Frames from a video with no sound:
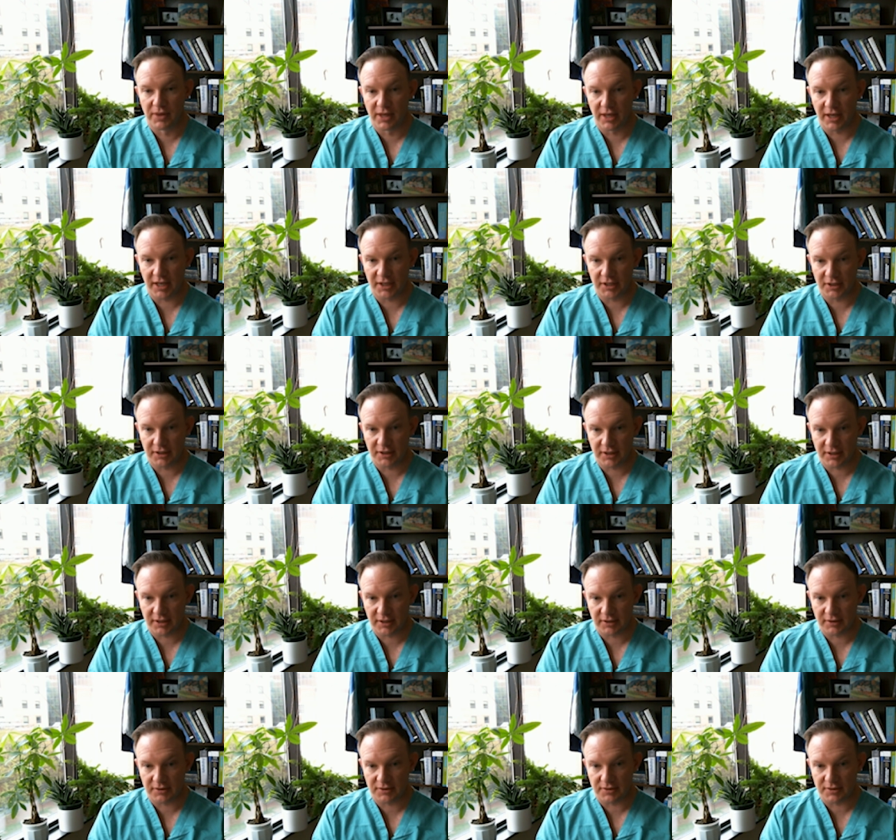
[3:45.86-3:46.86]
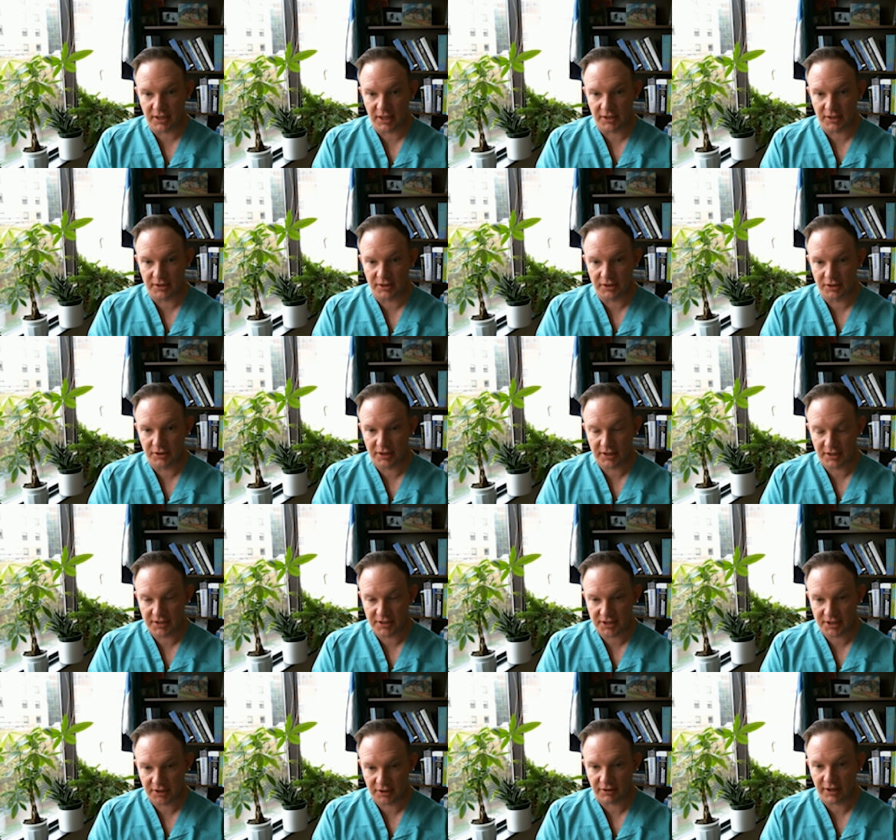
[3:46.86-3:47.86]
and you can
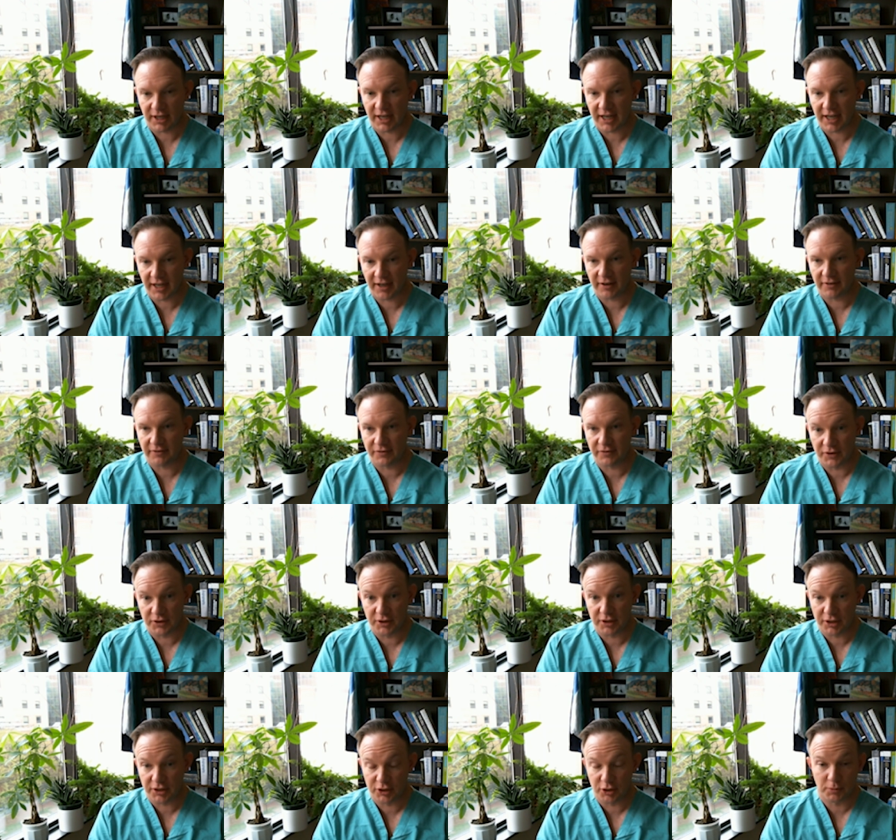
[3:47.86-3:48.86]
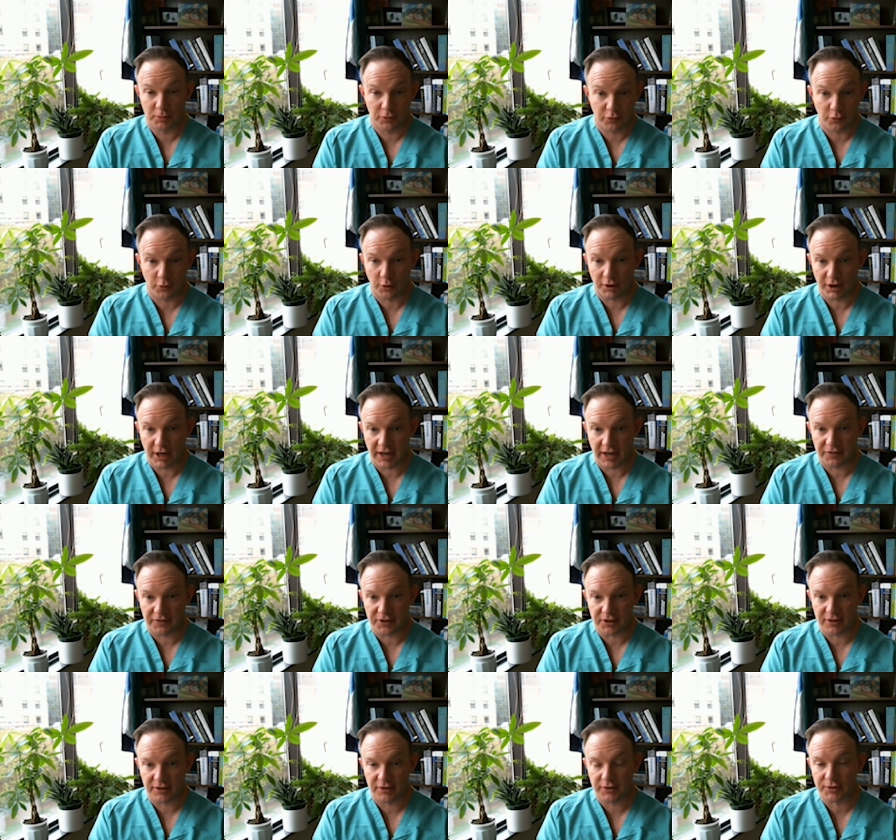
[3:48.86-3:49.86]
do it before or
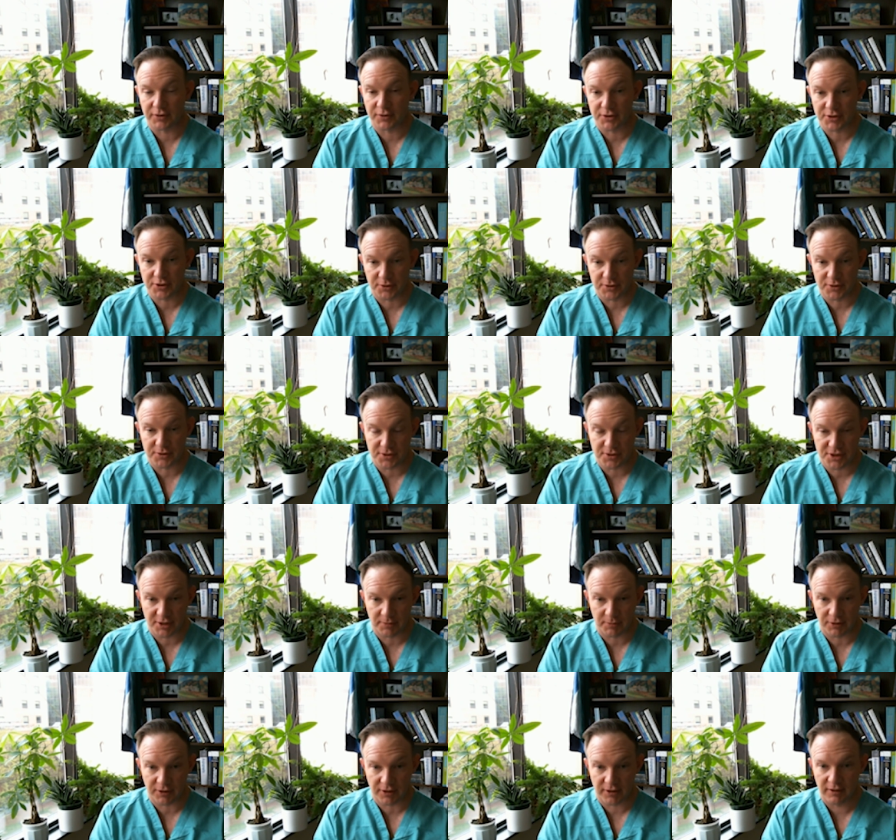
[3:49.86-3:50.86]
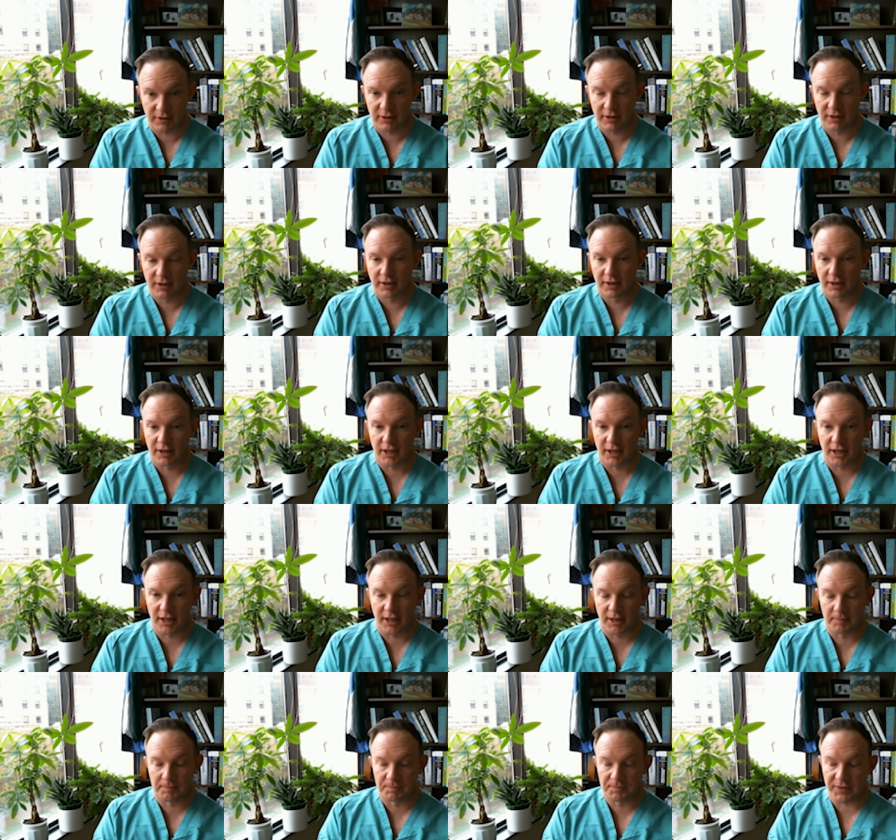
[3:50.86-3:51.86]
after. The results are similar.
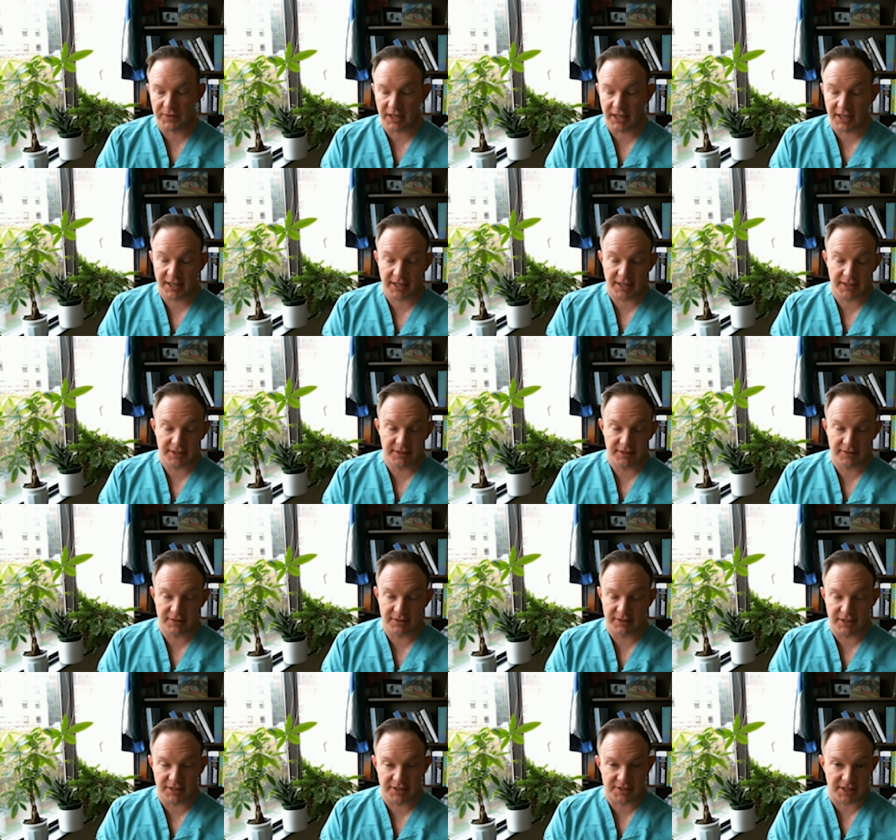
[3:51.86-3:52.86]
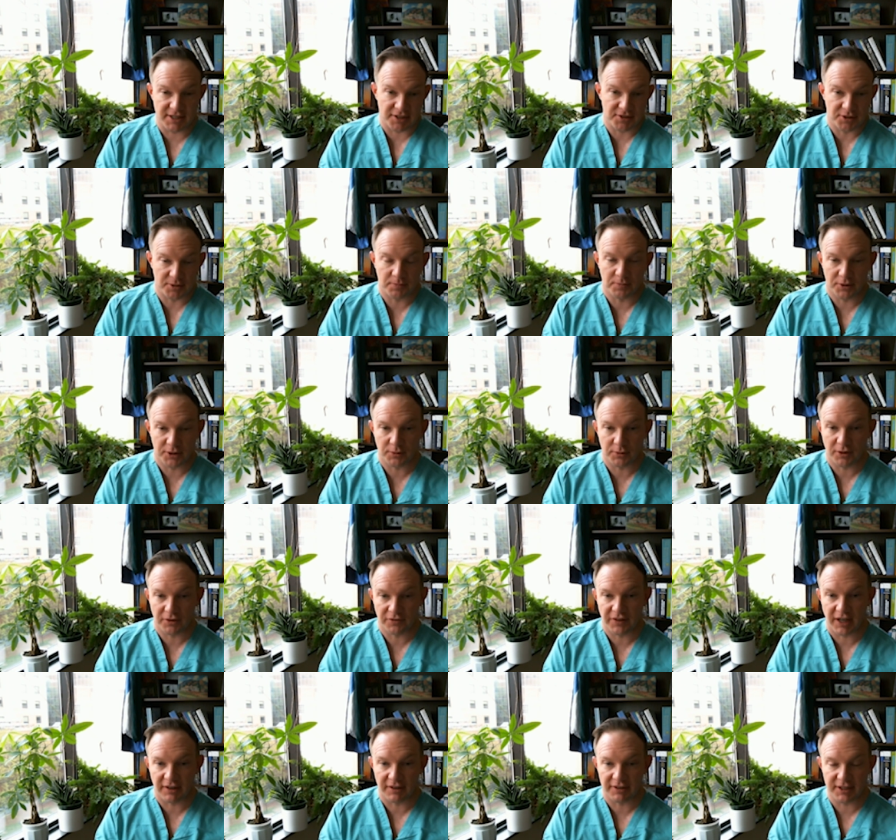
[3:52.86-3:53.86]
And it's actually pretty well
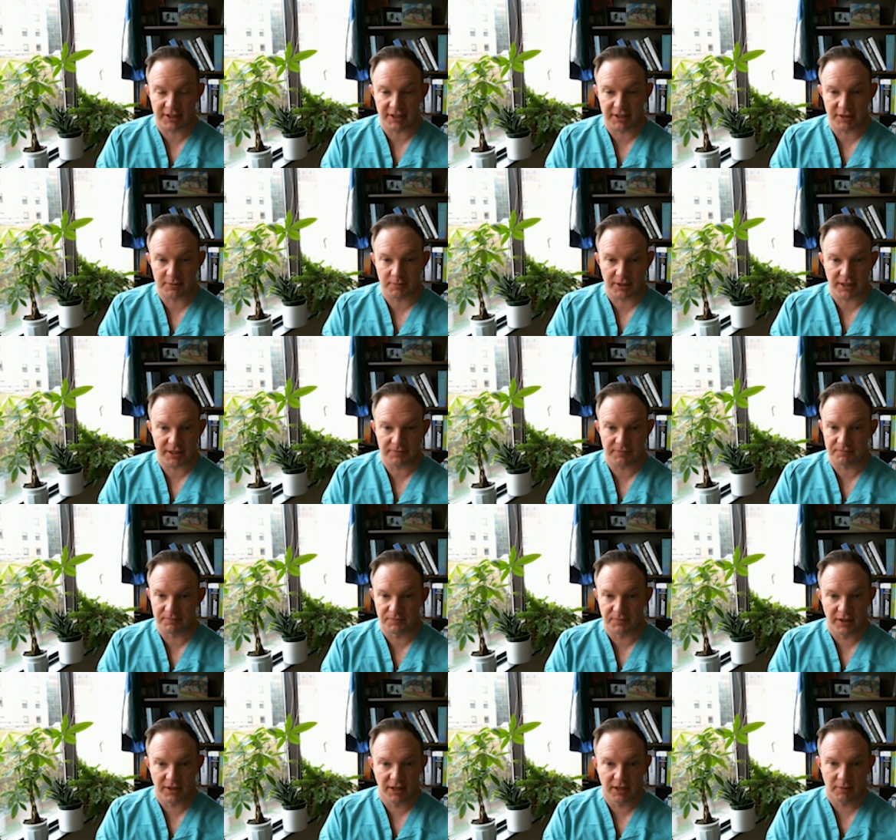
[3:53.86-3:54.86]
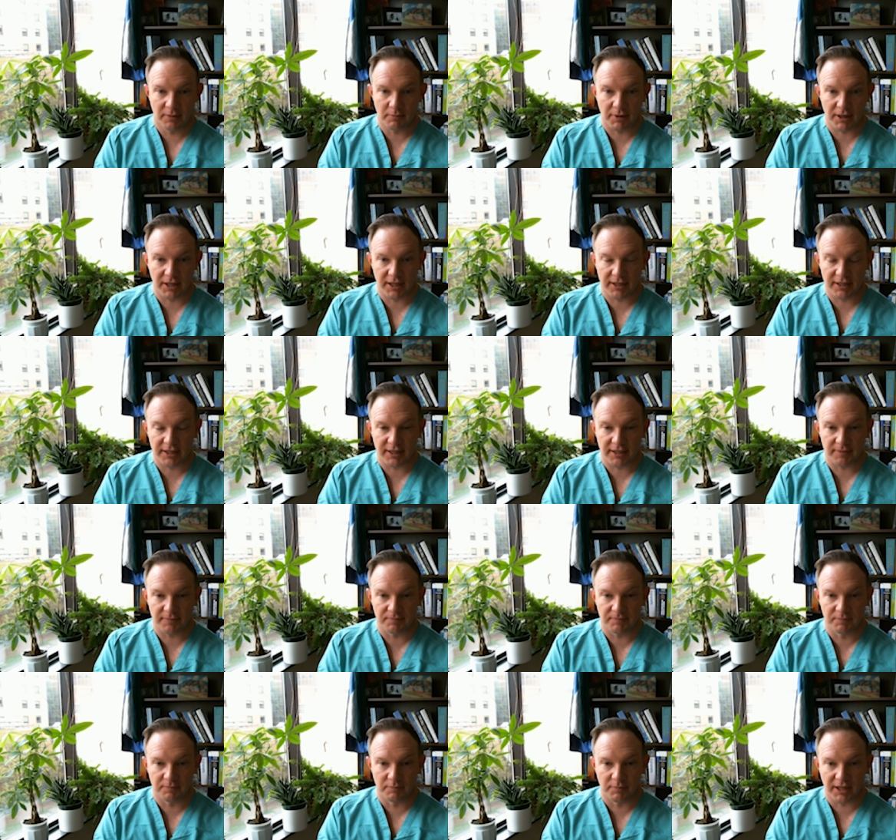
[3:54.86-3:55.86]
validated by
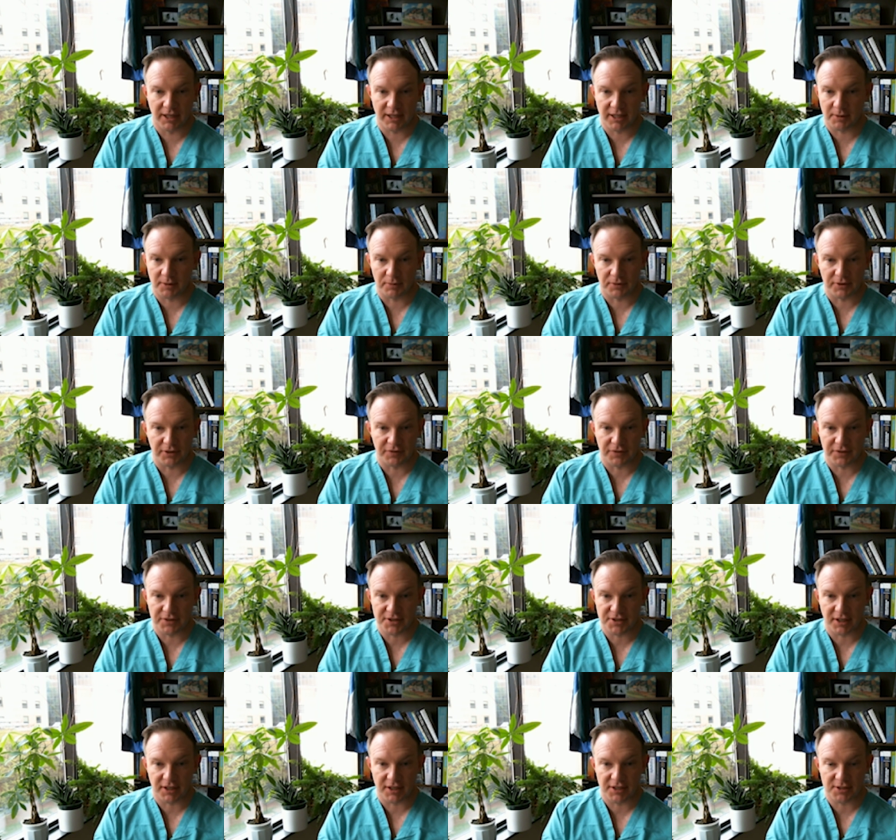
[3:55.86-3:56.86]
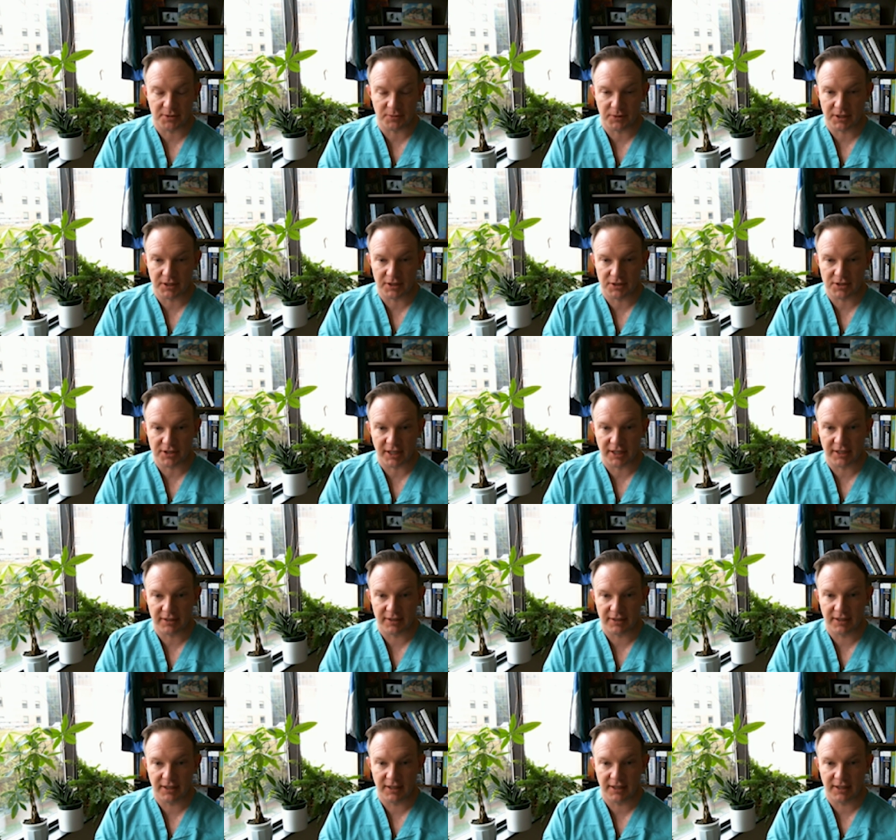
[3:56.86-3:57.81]
a couple of different studies that we can cite.